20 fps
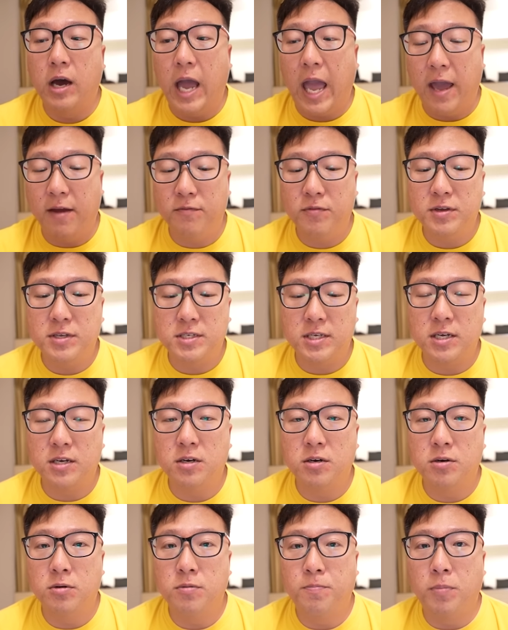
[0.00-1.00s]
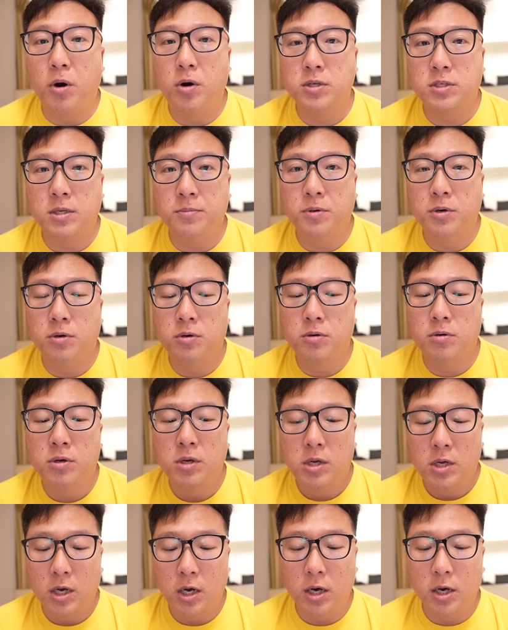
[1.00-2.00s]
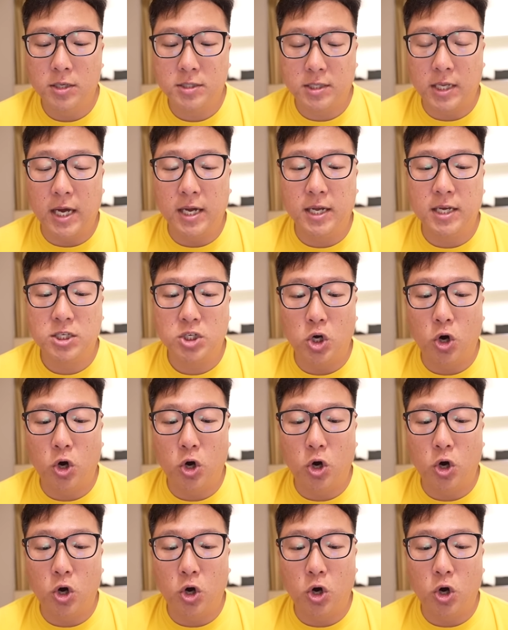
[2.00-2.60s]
every single possible Stardust